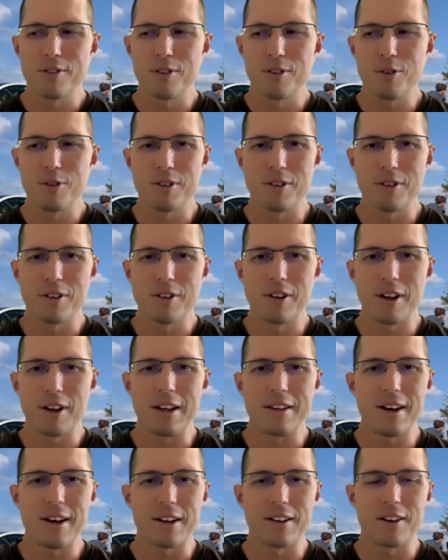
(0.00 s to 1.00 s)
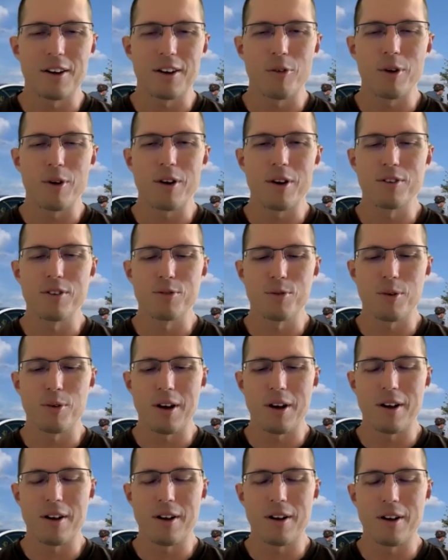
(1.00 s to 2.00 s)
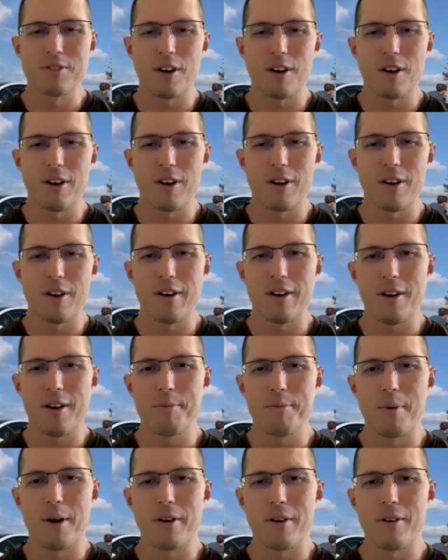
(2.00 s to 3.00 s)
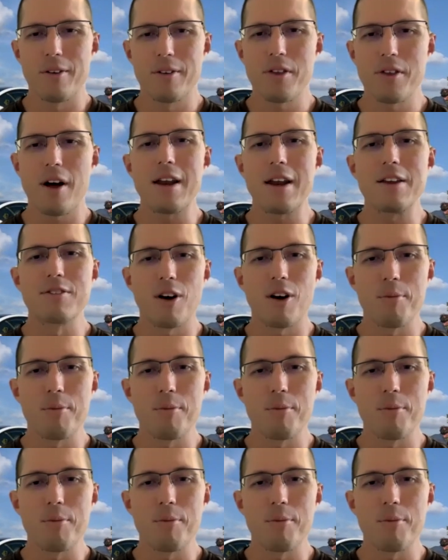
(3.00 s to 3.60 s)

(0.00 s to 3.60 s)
who was a CleanTechnica reader as well thought he saw a